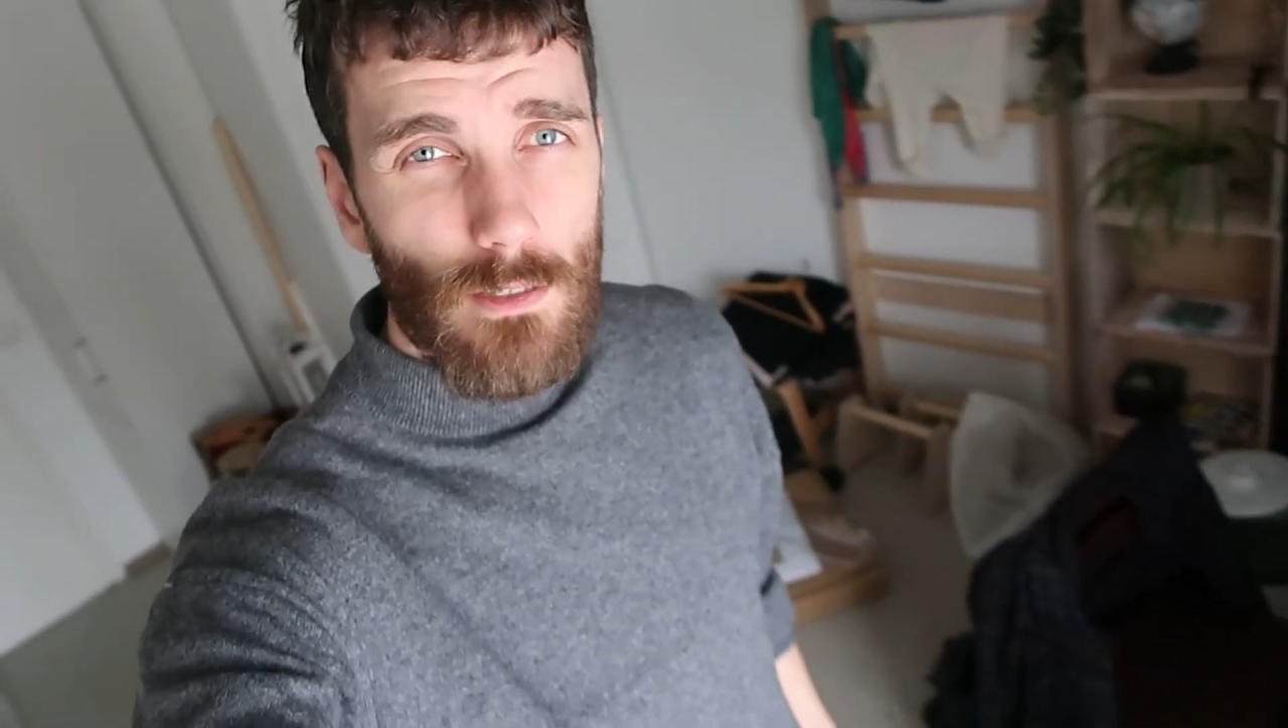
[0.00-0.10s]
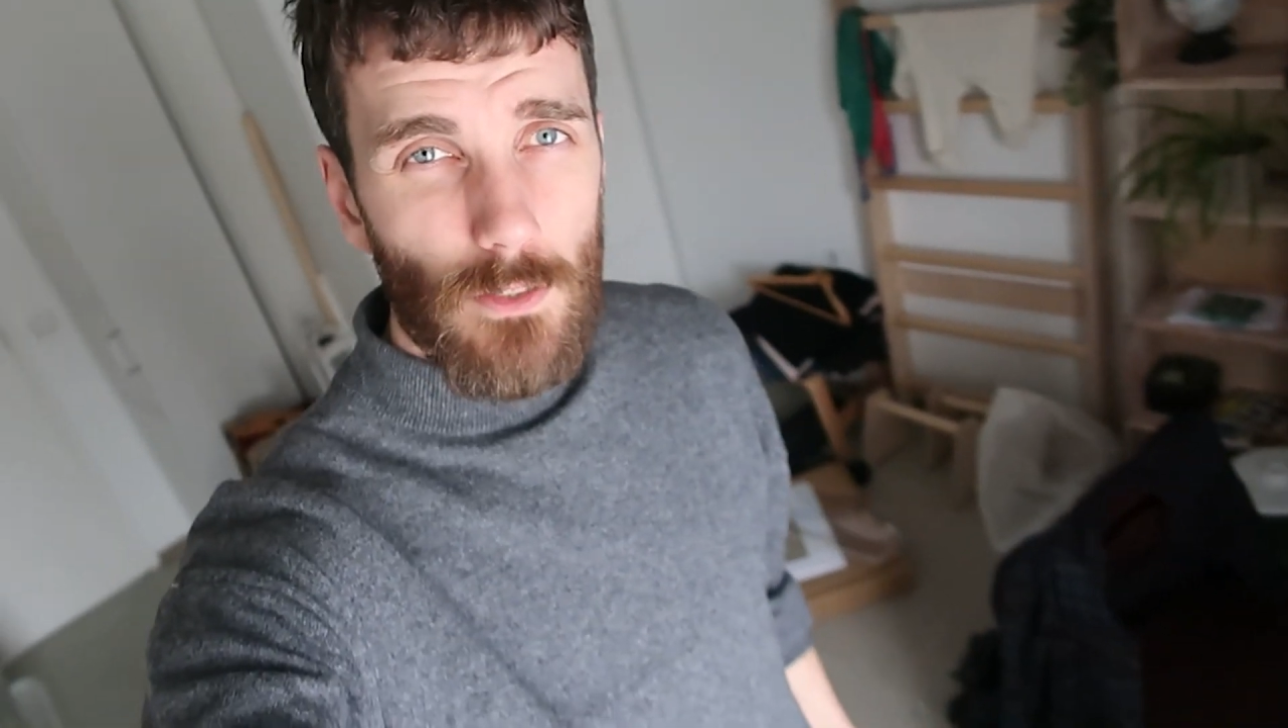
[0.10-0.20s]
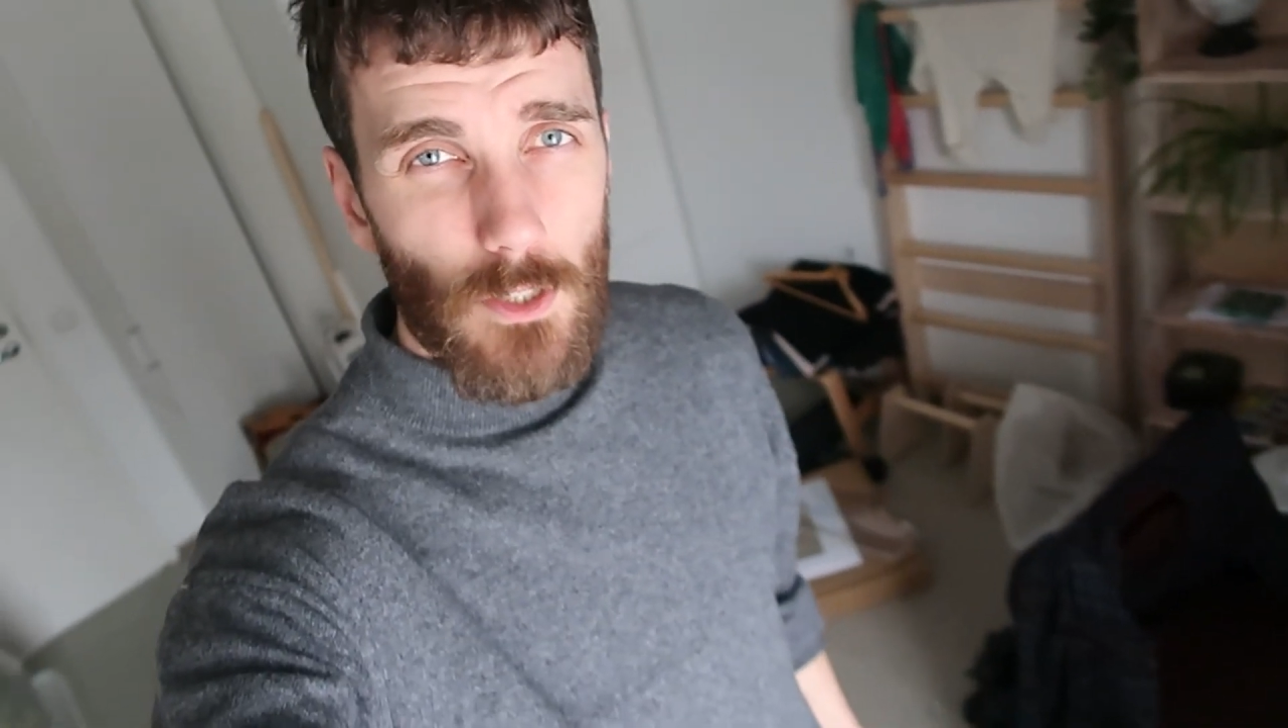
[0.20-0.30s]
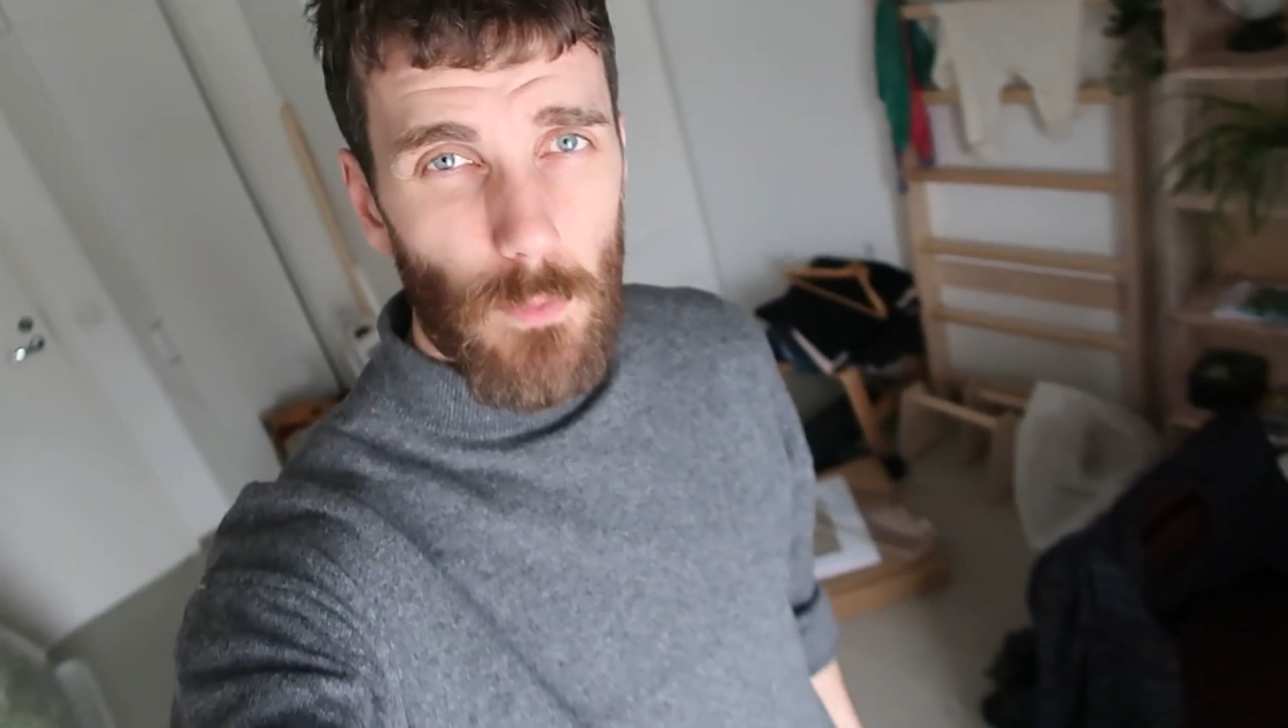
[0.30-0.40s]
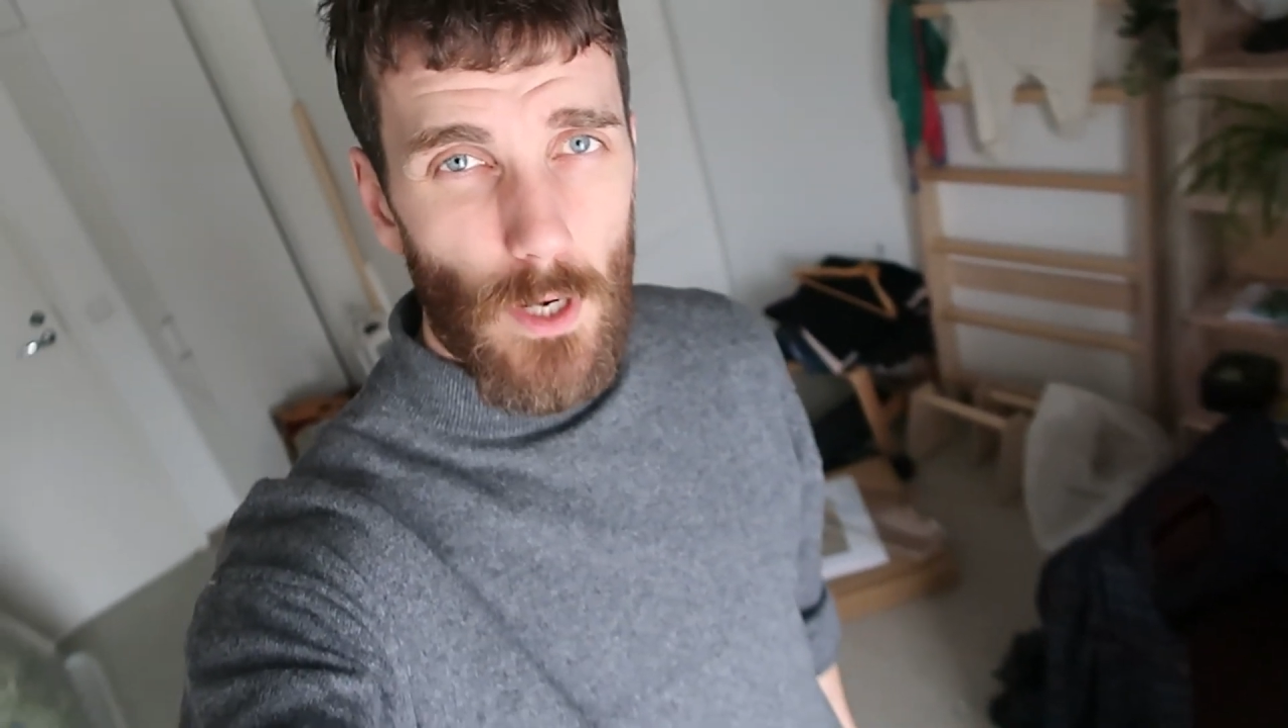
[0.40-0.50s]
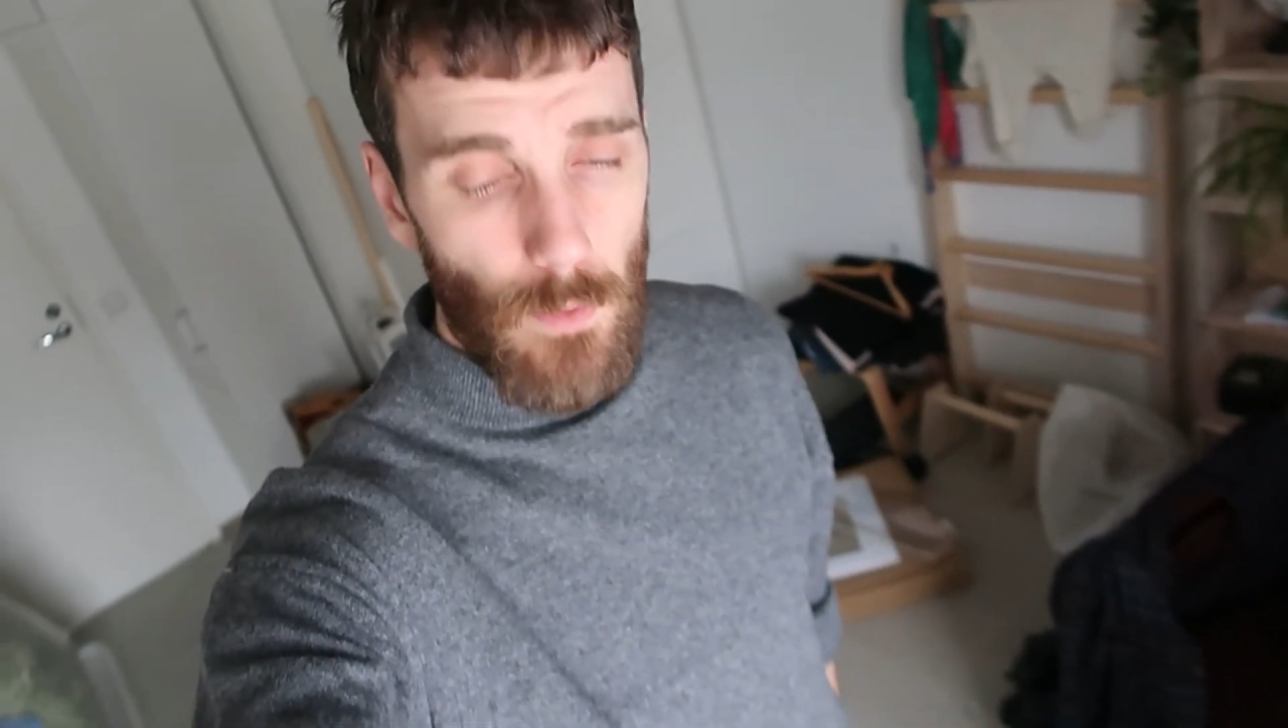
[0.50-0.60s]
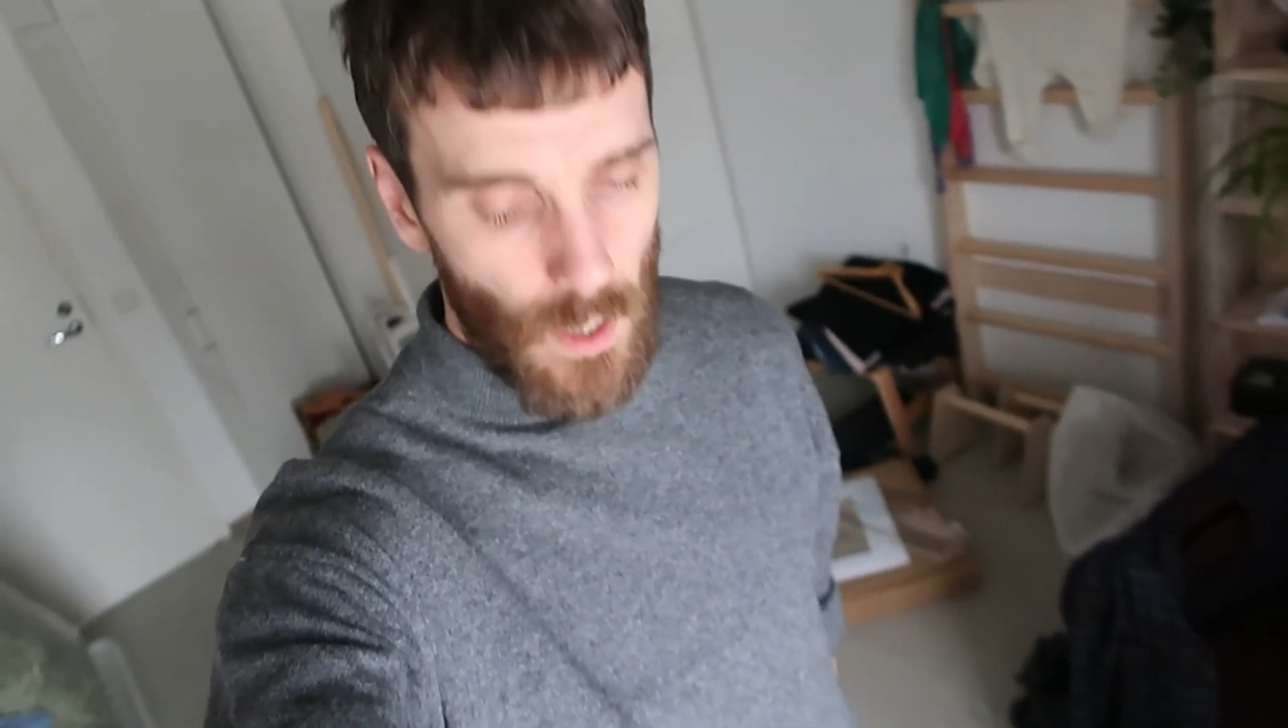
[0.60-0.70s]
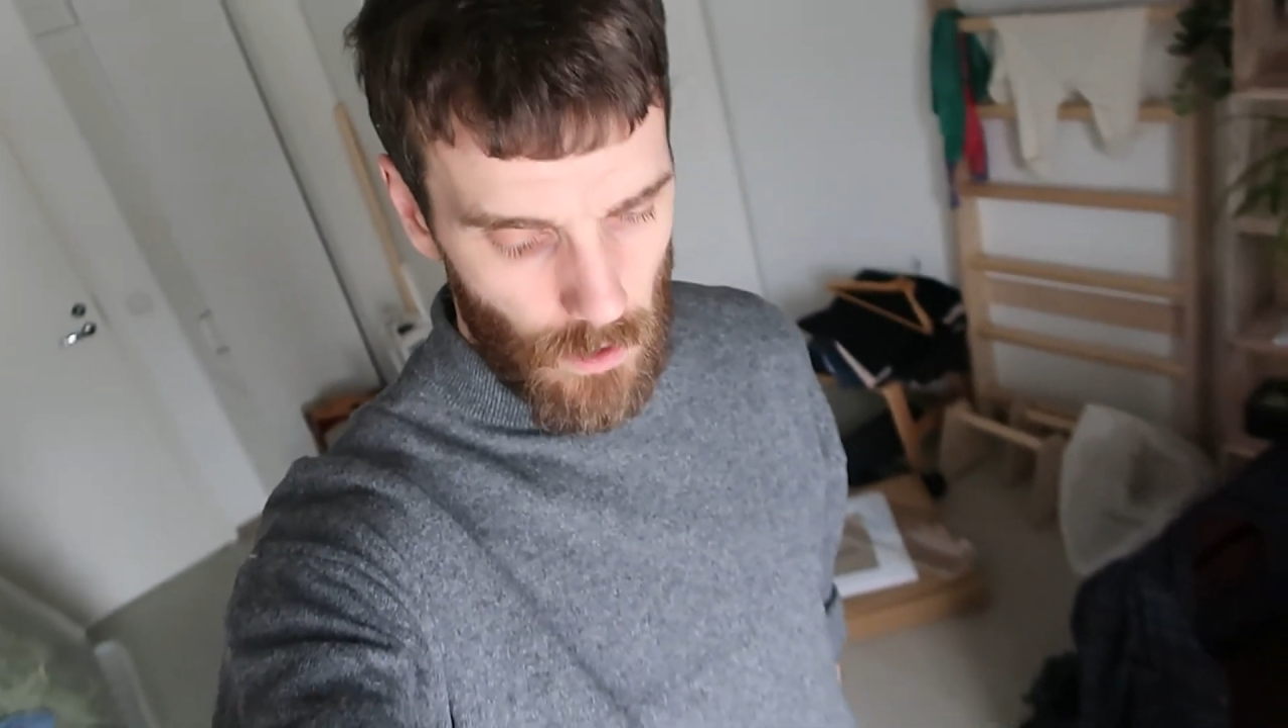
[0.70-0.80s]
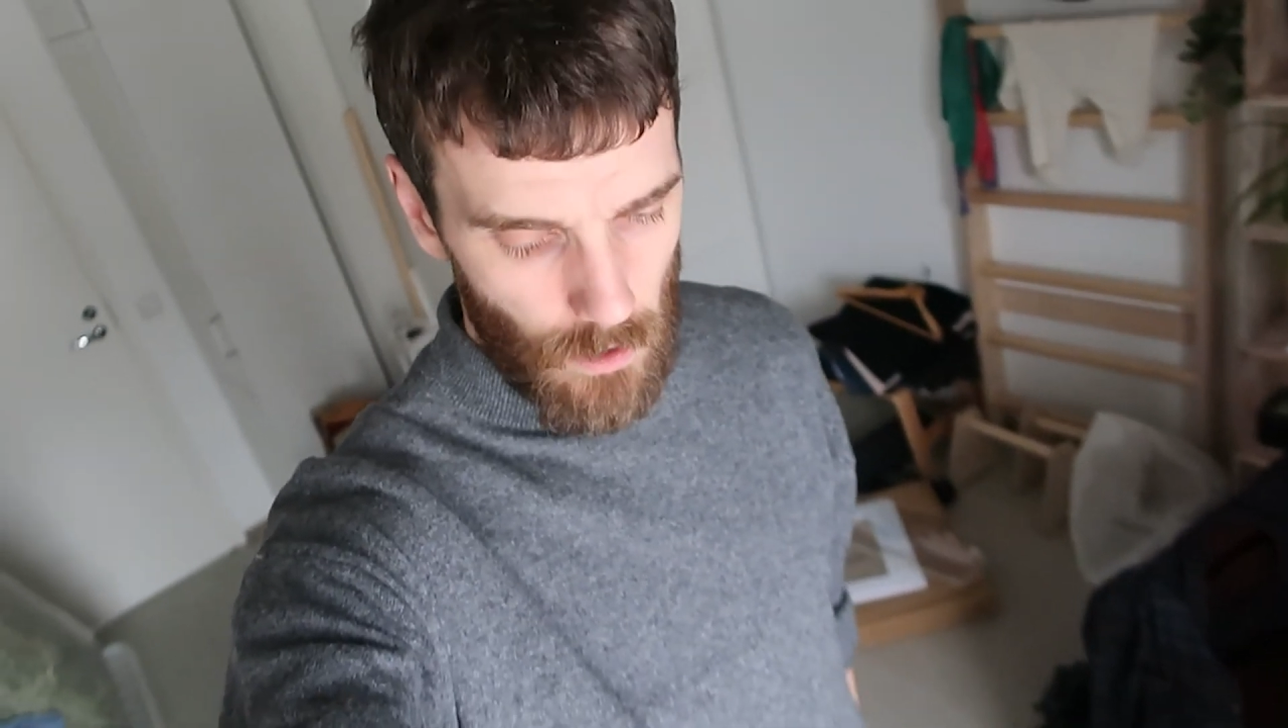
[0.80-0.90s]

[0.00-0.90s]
So it's been about